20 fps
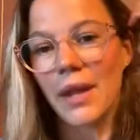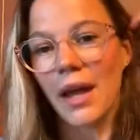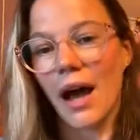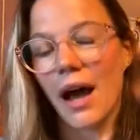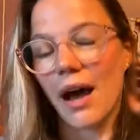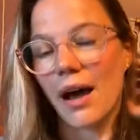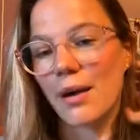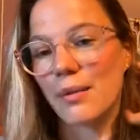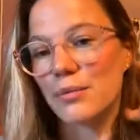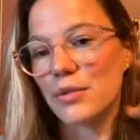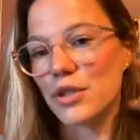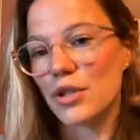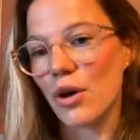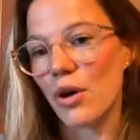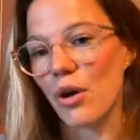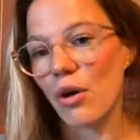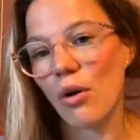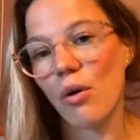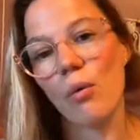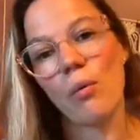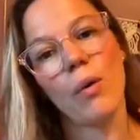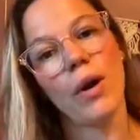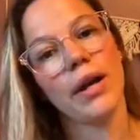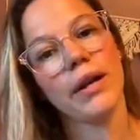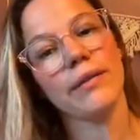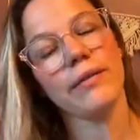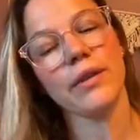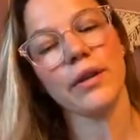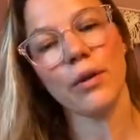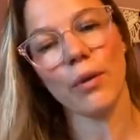So one
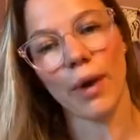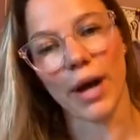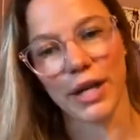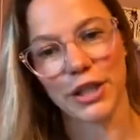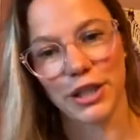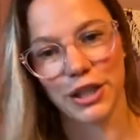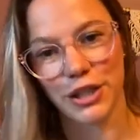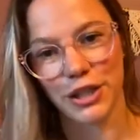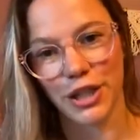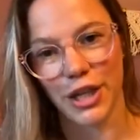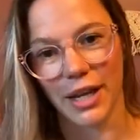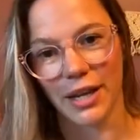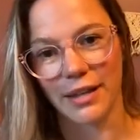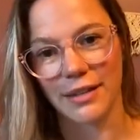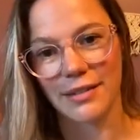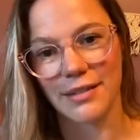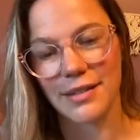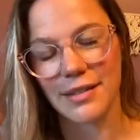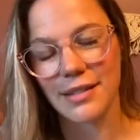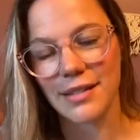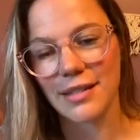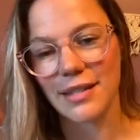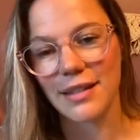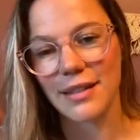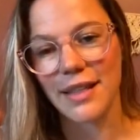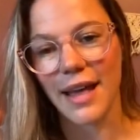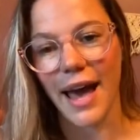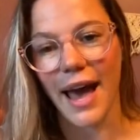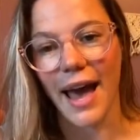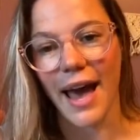of the questions
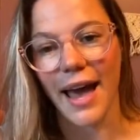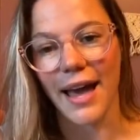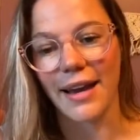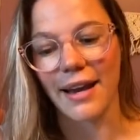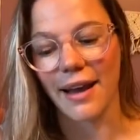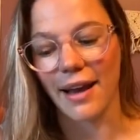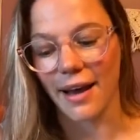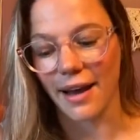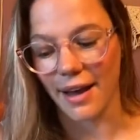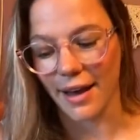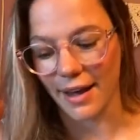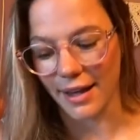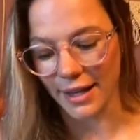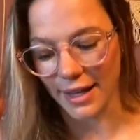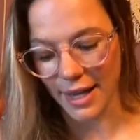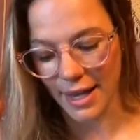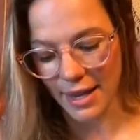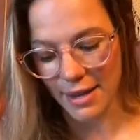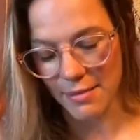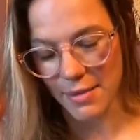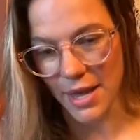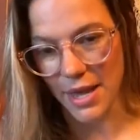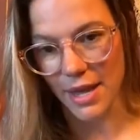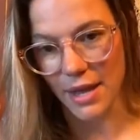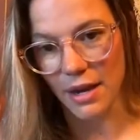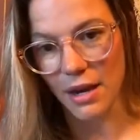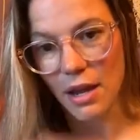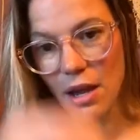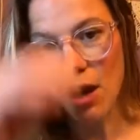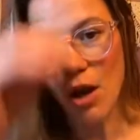that came
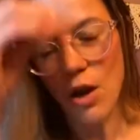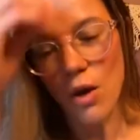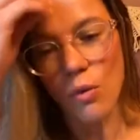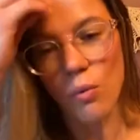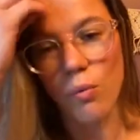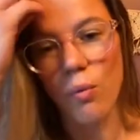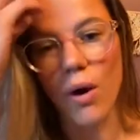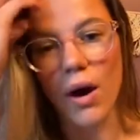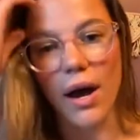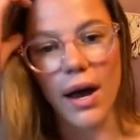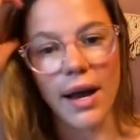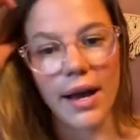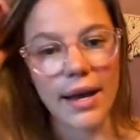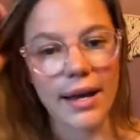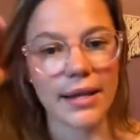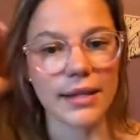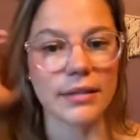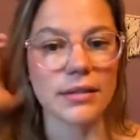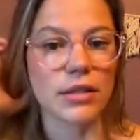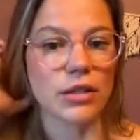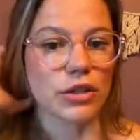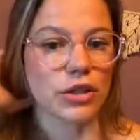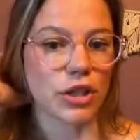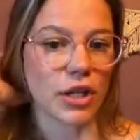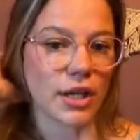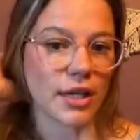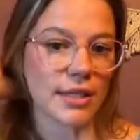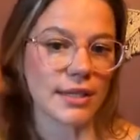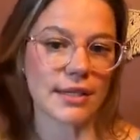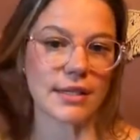in was
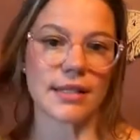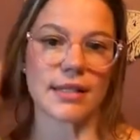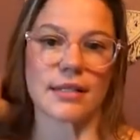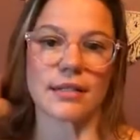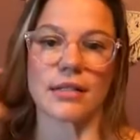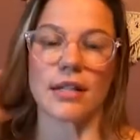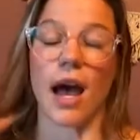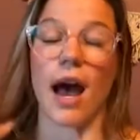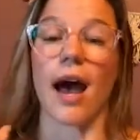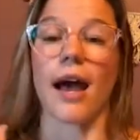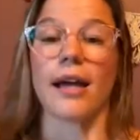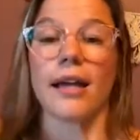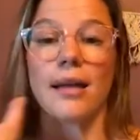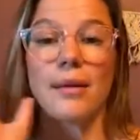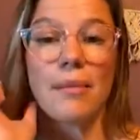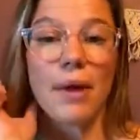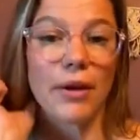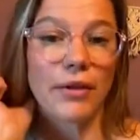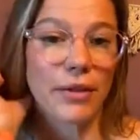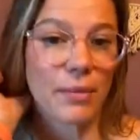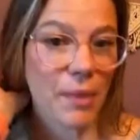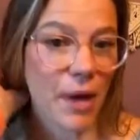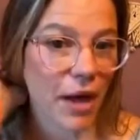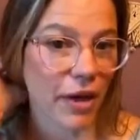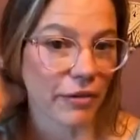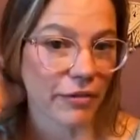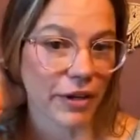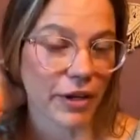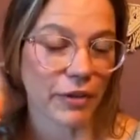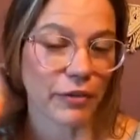just talking about the
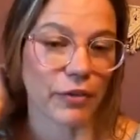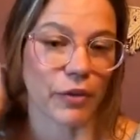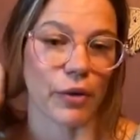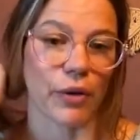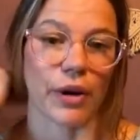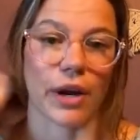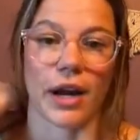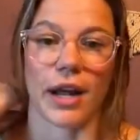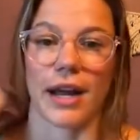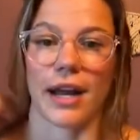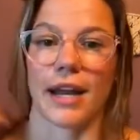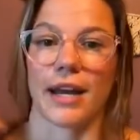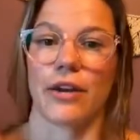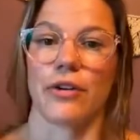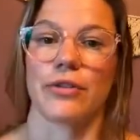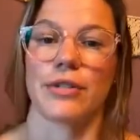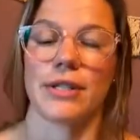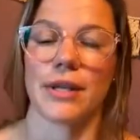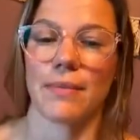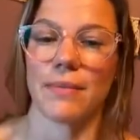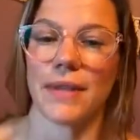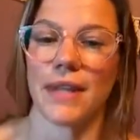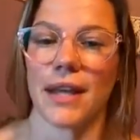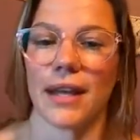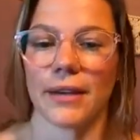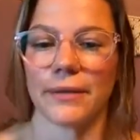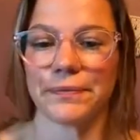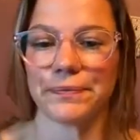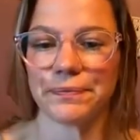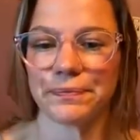pelvic floor, and I know
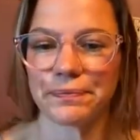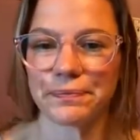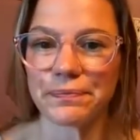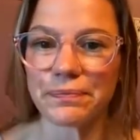something